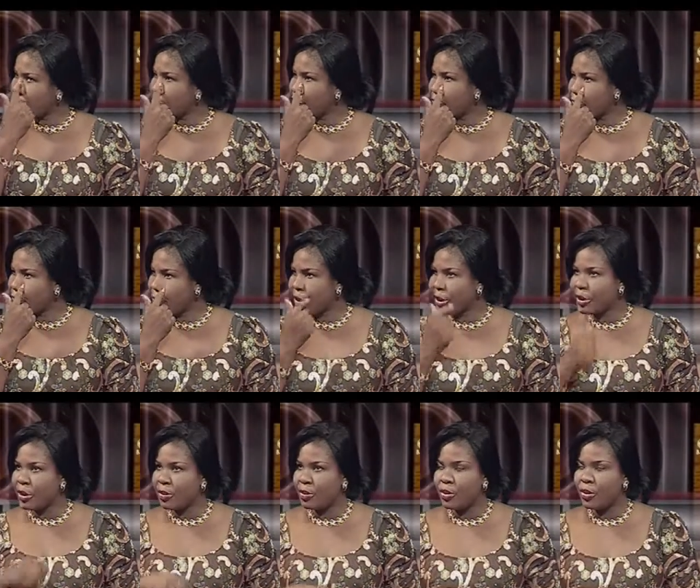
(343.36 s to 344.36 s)
you this
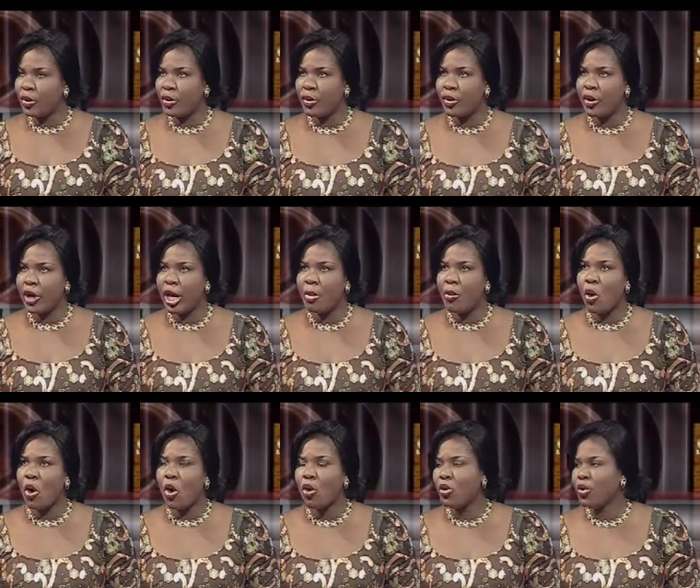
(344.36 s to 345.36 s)
question. you know, you came
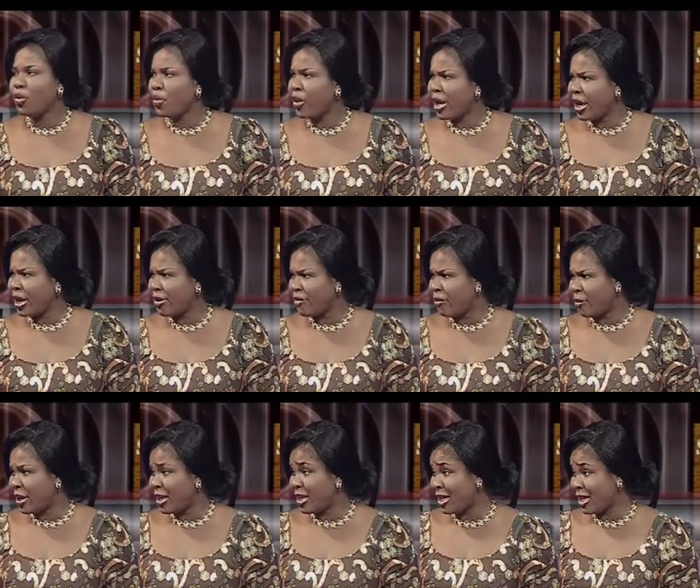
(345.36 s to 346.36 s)
all the way from
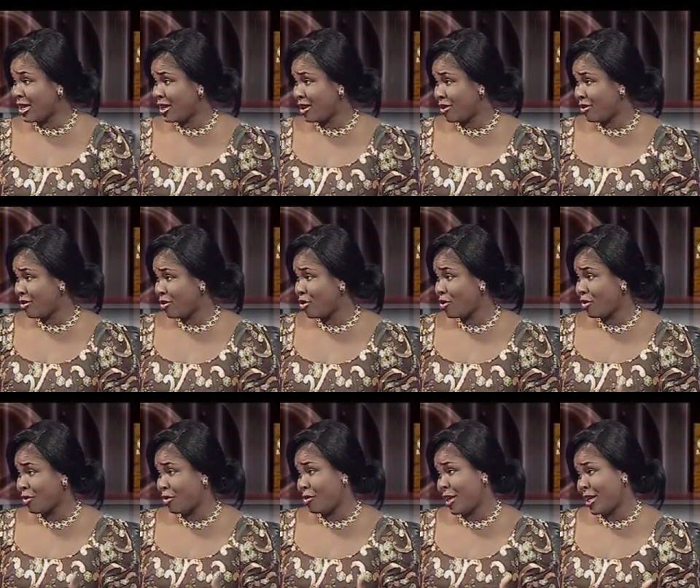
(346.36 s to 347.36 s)
Italy. You mm -hmm. are
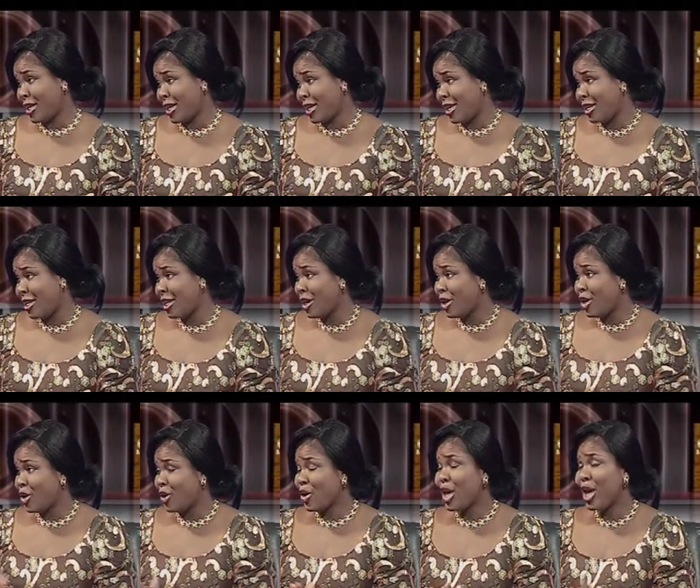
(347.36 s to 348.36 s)
mm-hmm. from Italy.
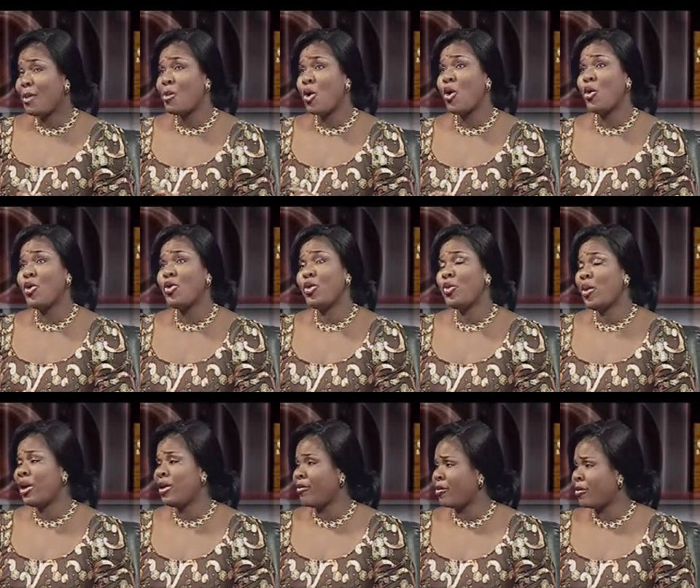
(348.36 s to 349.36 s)
Yes. You came all the
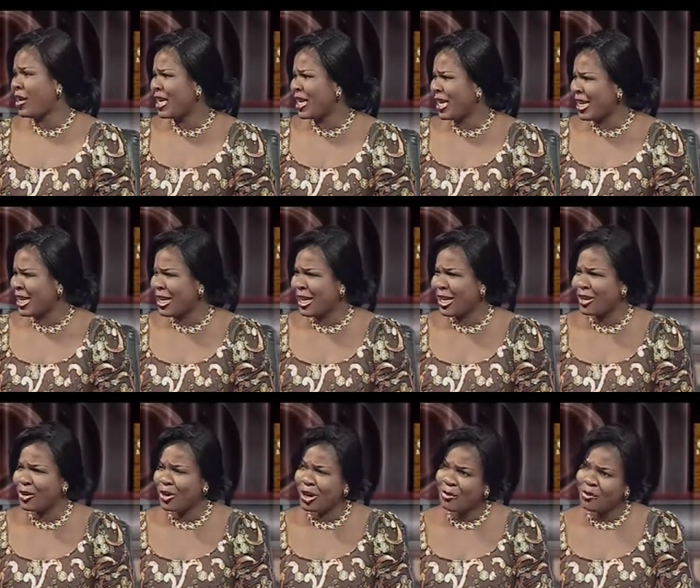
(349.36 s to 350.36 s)
way from Italy and
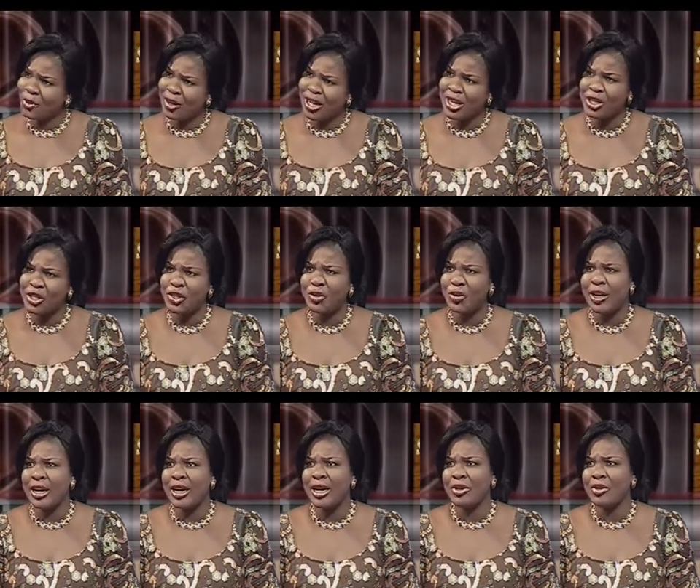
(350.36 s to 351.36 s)
you came to
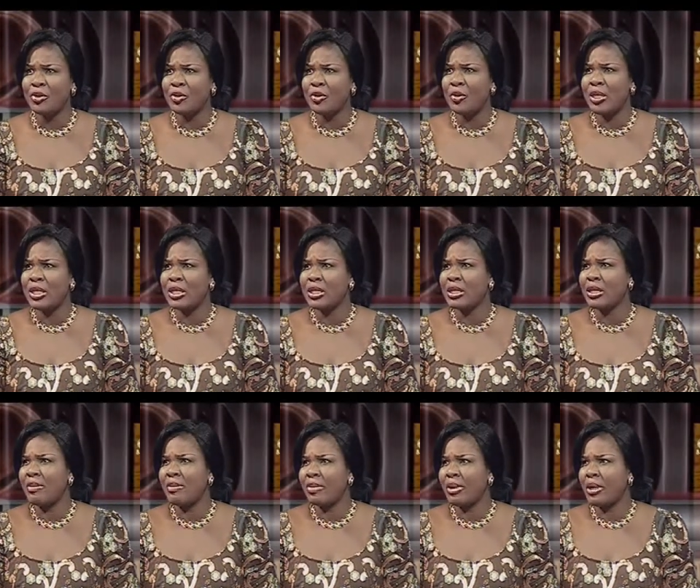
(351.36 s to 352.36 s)
Nigeria and you're doing
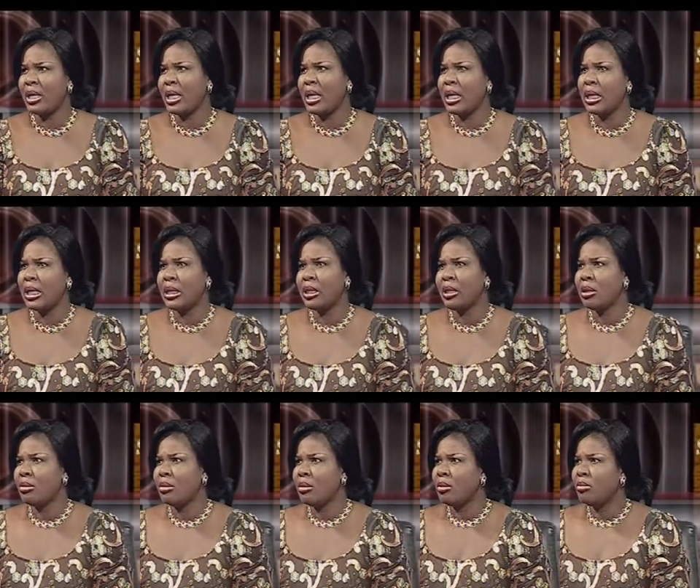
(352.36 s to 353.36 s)
something
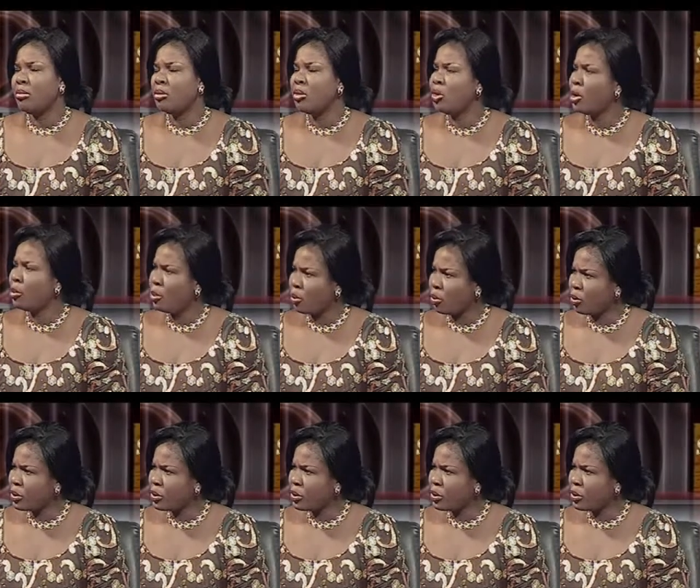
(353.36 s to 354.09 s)
noble,